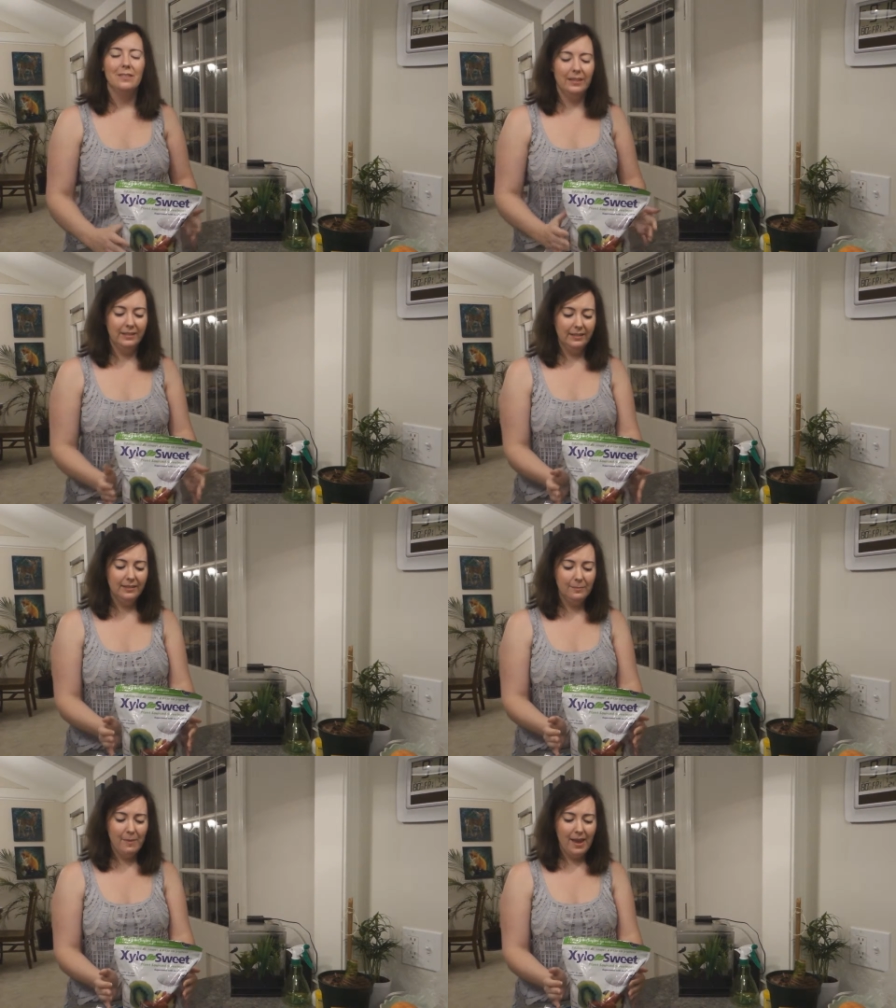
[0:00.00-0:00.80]
this
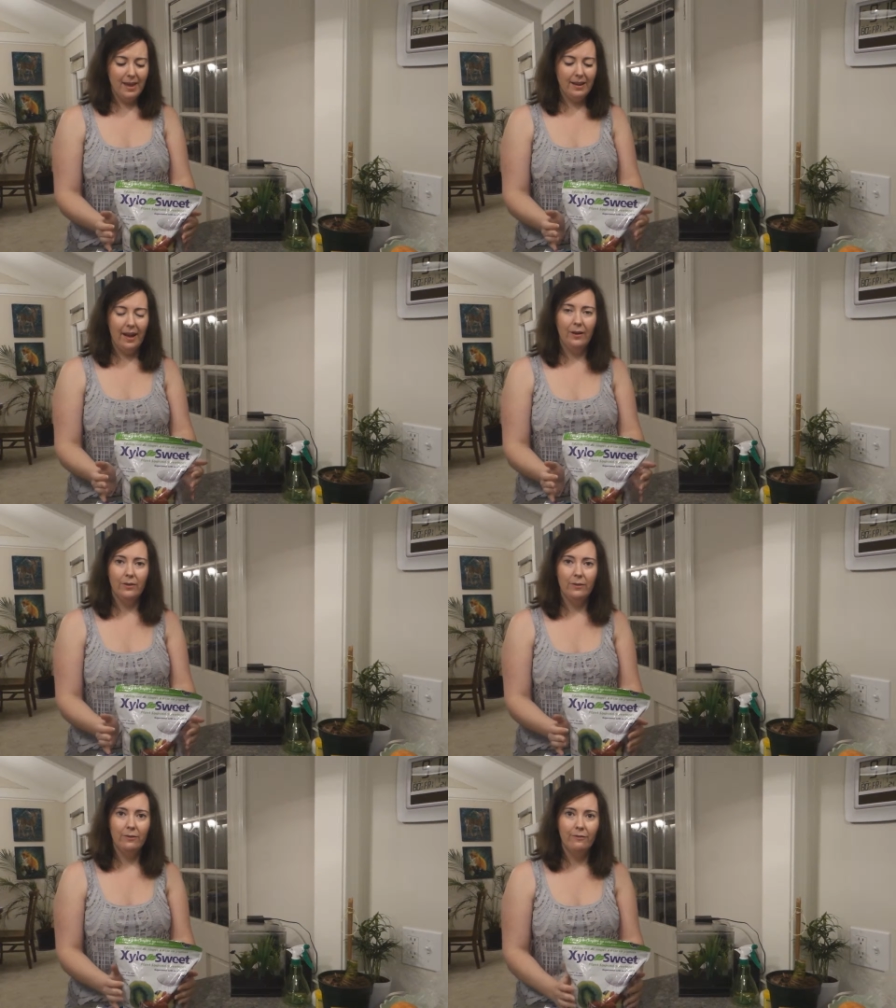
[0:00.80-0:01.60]
is made
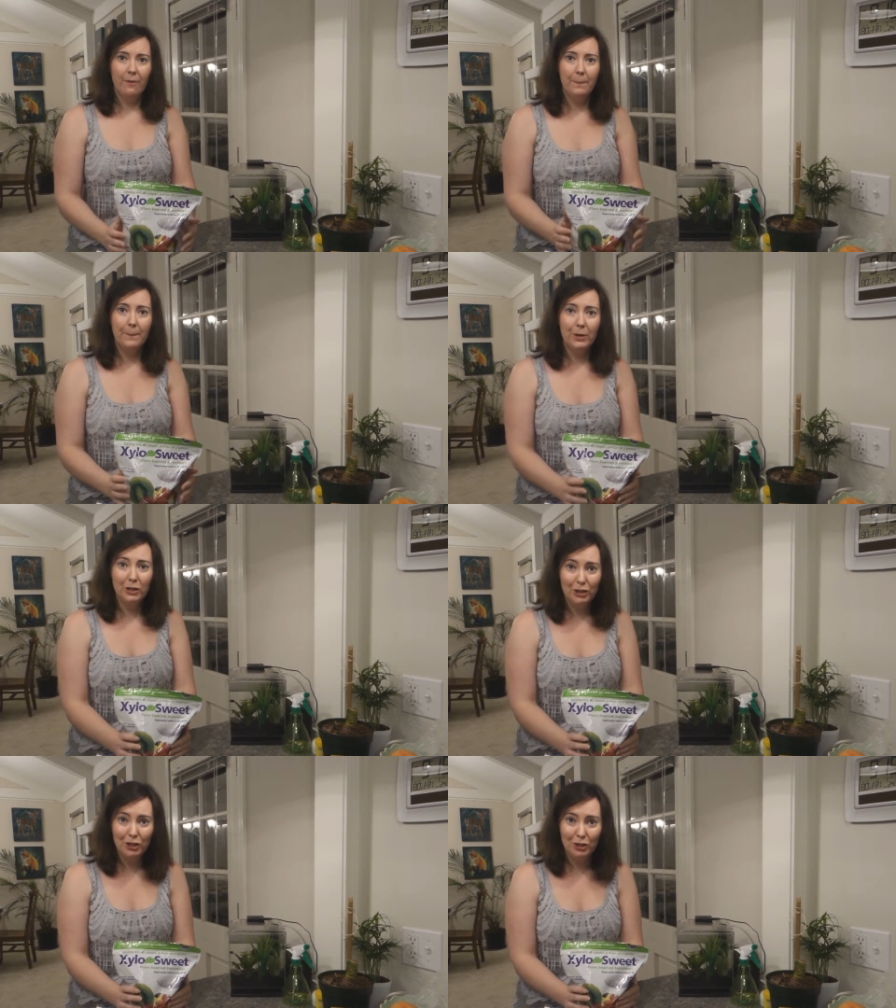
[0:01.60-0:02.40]
from
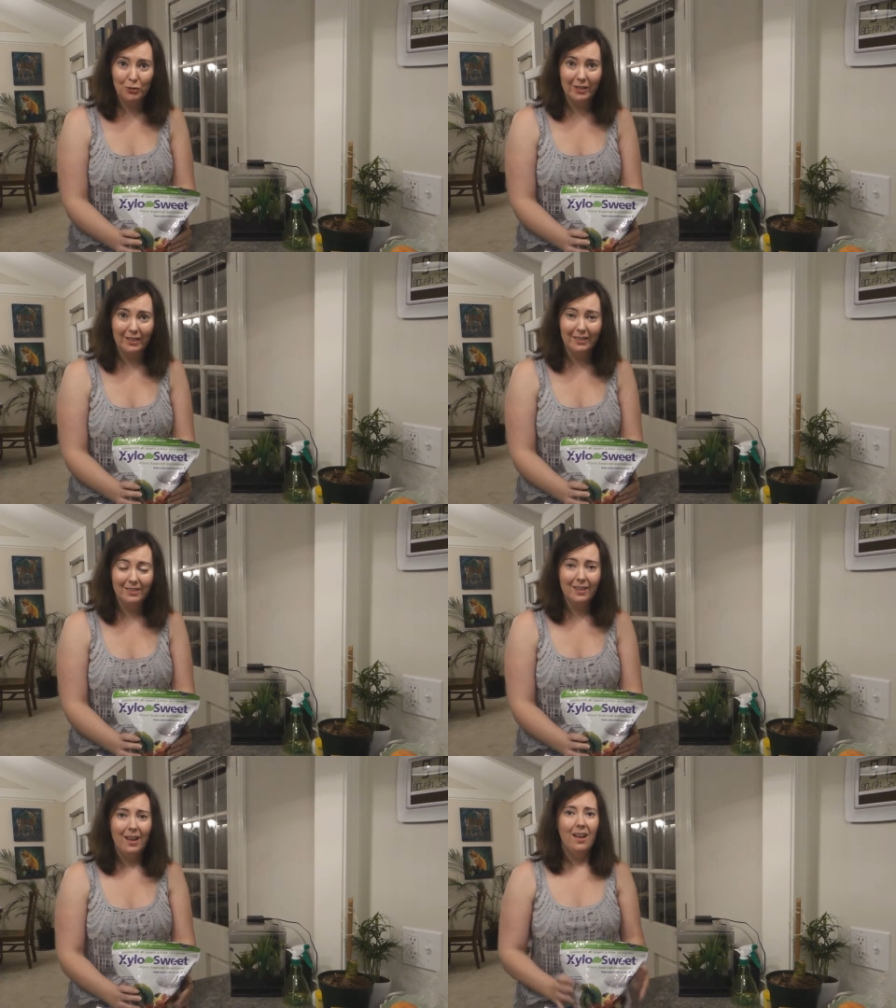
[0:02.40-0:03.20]
birch trees.